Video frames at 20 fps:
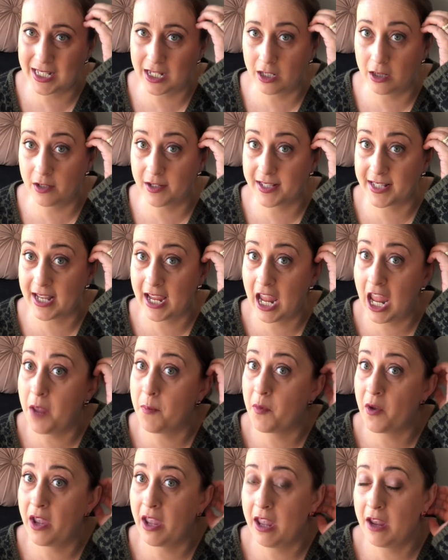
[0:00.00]
I lost a heap
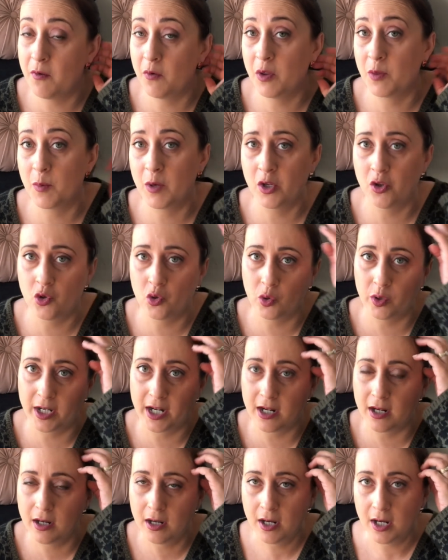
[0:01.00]
of hair with my
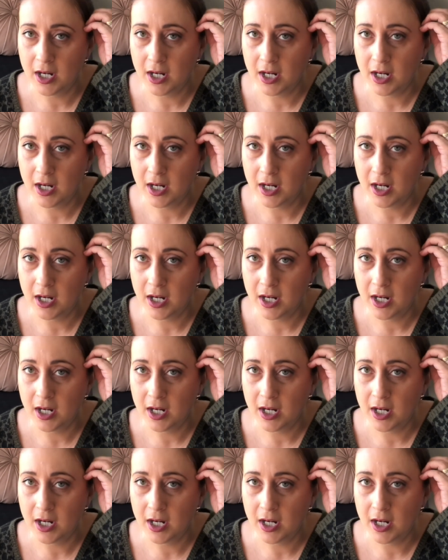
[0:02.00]
daughter.